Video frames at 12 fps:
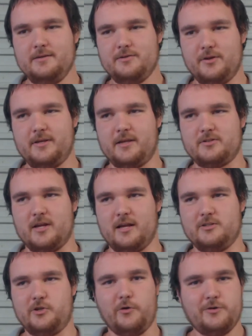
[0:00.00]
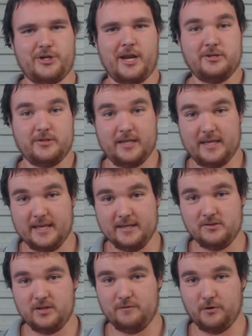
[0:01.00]
So yes, don't change the
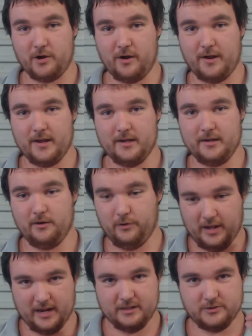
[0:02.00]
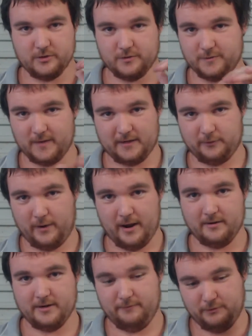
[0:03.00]
gears if you're going on any sort of flat
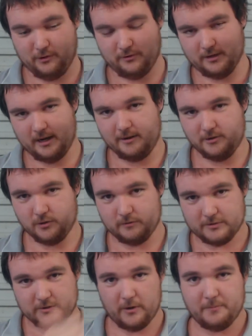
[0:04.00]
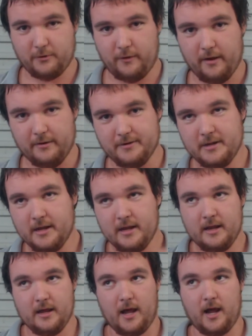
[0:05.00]
ground, and if you're going on any sort of sloped ground,
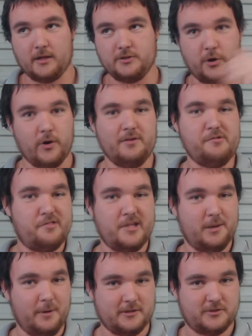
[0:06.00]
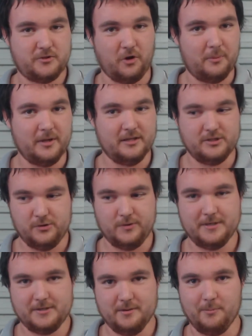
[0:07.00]
don't even think about stopping until you
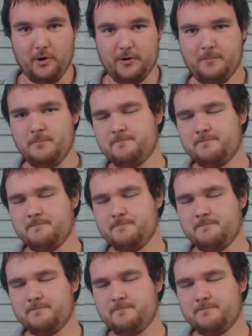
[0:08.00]
get to the bottom.